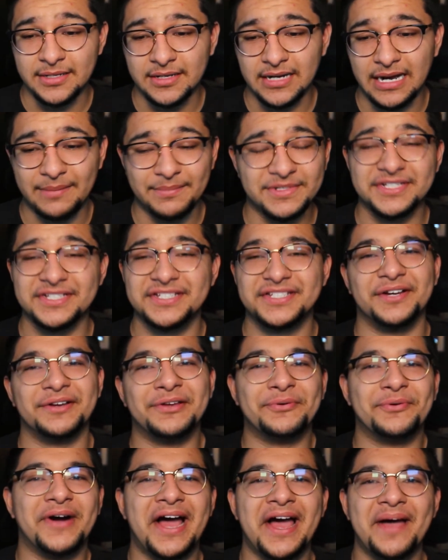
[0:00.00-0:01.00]
I'm gonna just tell
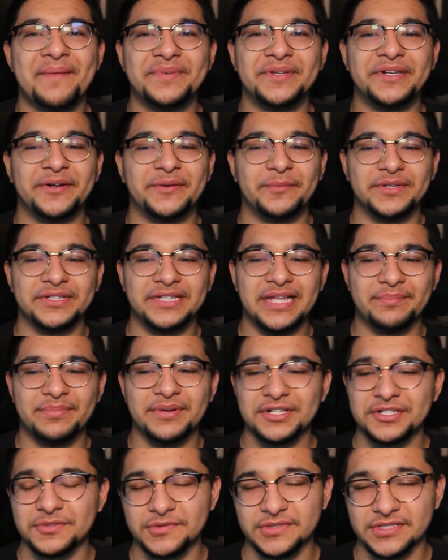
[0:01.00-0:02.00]
you what happened and what that
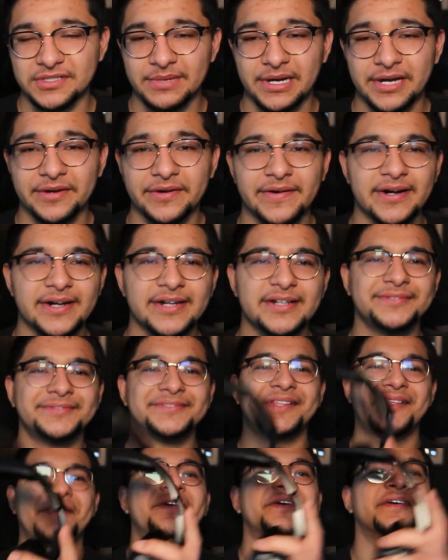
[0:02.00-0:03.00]
picture was about, alright?
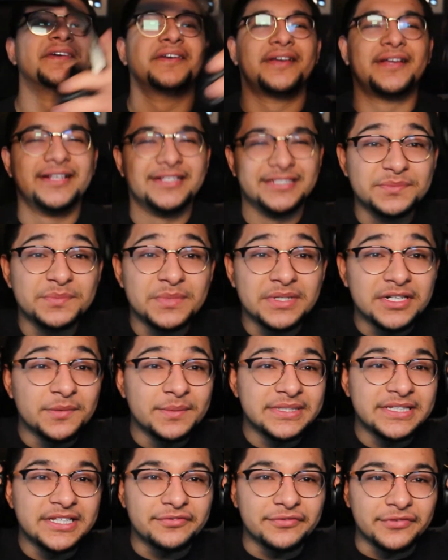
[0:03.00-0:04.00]
It's gonna be a little
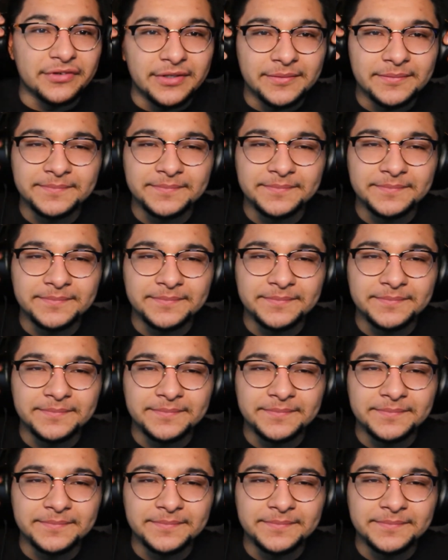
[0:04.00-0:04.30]
bit different.